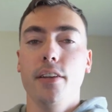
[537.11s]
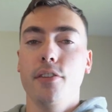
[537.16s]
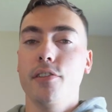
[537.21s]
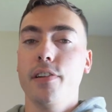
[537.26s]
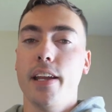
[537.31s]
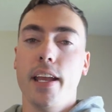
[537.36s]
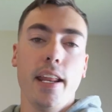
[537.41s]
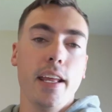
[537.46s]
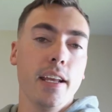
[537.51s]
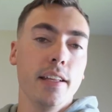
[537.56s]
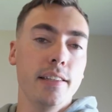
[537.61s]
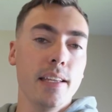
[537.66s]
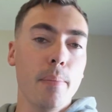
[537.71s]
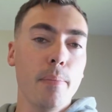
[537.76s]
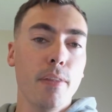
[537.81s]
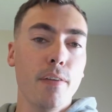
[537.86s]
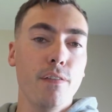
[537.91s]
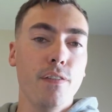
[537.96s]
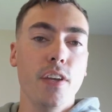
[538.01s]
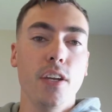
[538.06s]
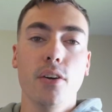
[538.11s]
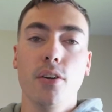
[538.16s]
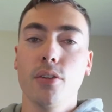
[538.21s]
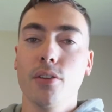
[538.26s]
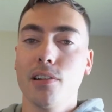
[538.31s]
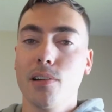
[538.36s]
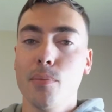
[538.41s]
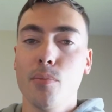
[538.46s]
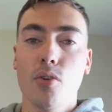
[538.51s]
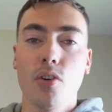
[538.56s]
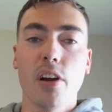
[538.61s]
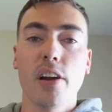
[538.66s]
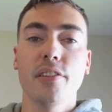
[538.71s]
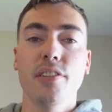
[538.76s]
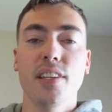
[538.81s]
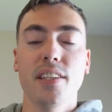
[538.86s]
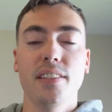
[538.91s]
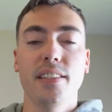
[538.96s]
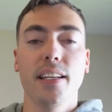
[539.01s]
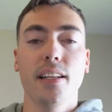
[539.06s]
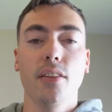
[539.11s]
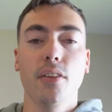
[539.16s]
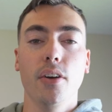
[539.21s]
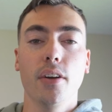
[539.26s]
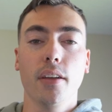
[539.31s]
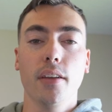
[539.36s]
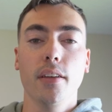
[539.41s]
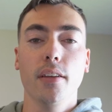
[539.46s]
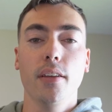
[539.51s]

creating a depth of field or a more artistic look.